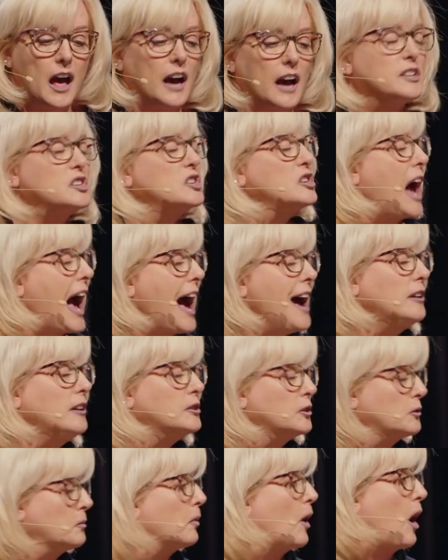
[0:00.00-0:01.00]
a
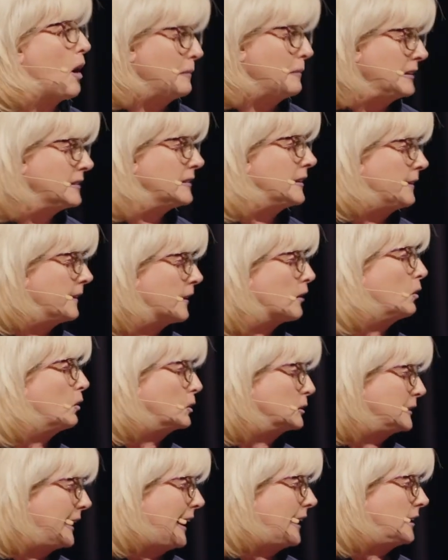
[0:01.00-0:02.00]
child of promise in their
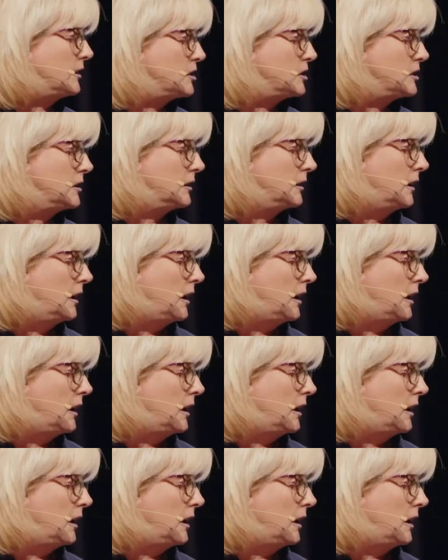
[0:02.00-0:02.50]
old age,